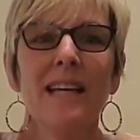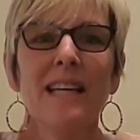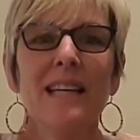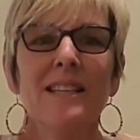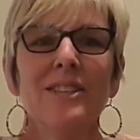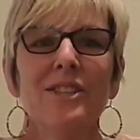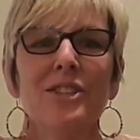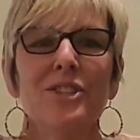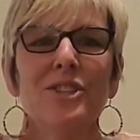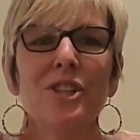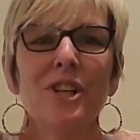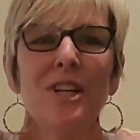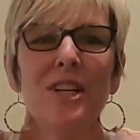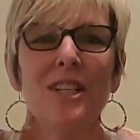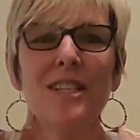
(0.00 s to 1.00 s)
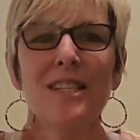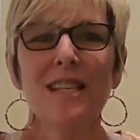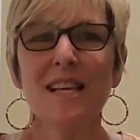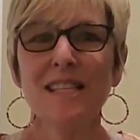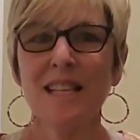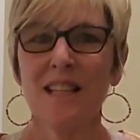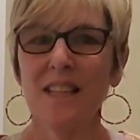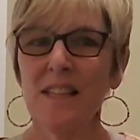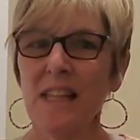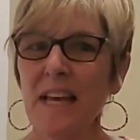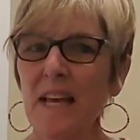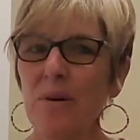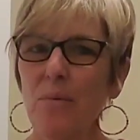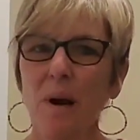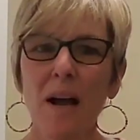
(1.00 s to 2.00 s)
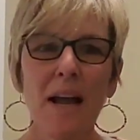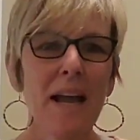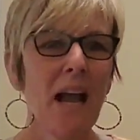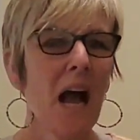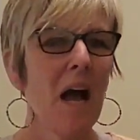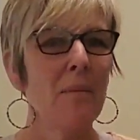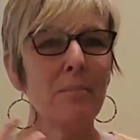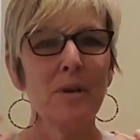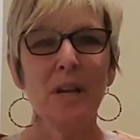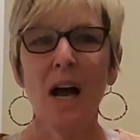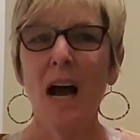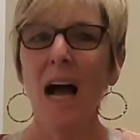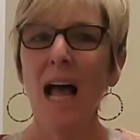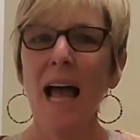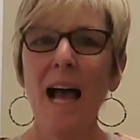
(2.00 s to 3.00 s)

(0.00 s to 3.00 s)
it just doesn't lay right. I'm not